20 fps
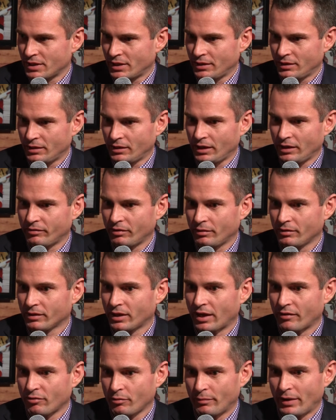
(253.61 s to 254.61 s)
and even
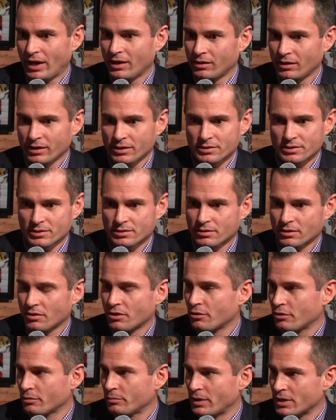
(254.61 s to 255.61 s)
Kevin Mandolese is the
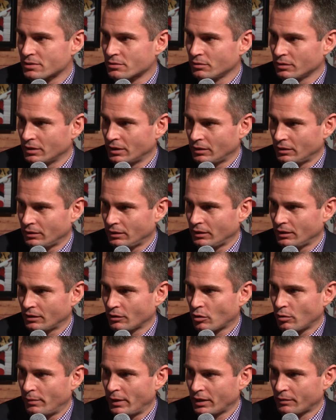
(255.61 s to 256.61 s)
third best goalie in the, in the
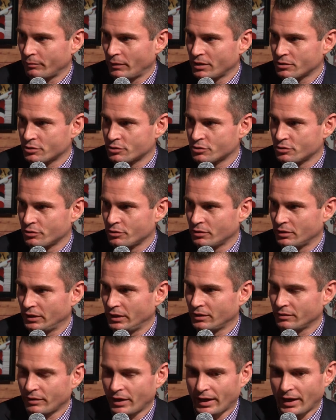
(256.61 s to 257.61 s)
Quebec Major Junior
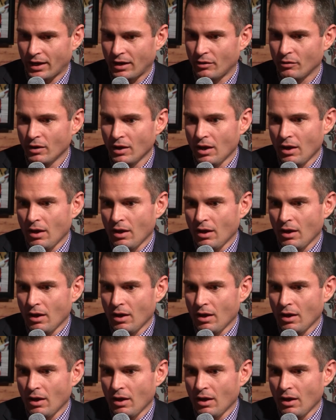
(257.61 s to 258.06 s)
League right now.